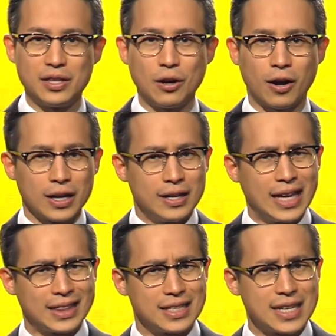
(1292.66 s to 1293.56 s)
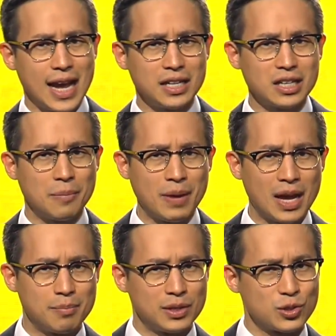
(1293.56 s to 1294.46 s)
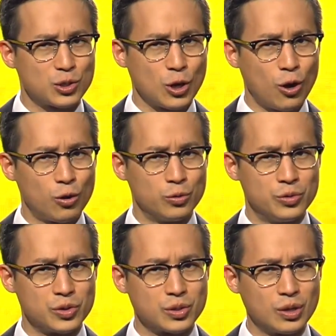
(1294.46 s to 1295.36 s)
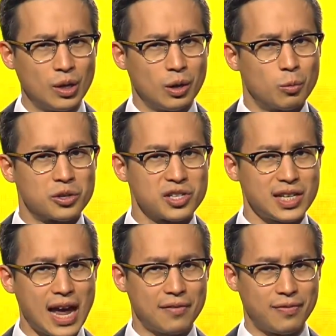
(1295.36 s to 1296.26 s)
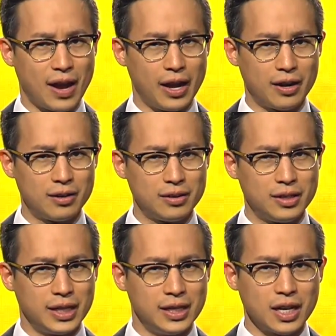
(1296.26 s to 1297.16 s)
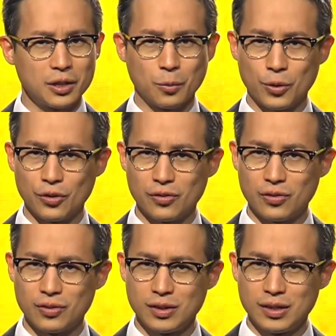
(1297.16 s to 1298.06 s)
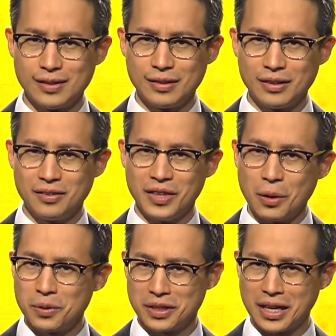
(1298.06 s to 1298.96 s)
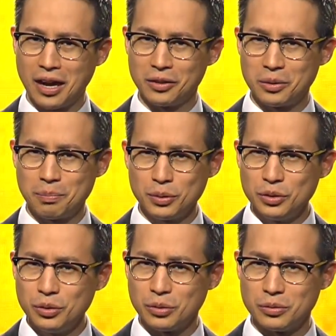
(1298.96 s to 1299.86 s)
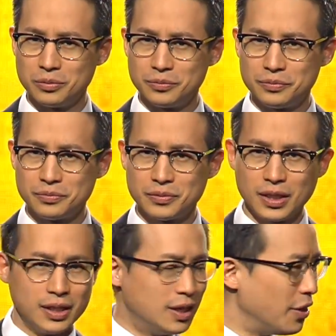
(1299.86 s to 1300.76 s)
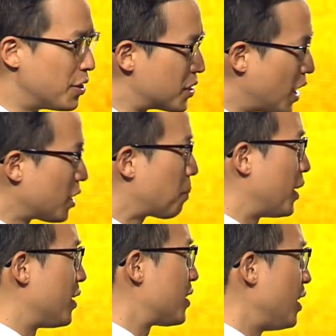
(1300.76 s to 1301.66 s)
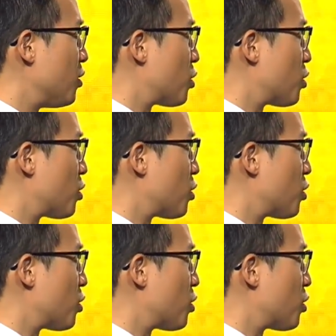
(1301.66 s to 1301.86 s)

the ark, that the Ten Commandment stones were sapphire. In other words, they were the color blue. There's another place in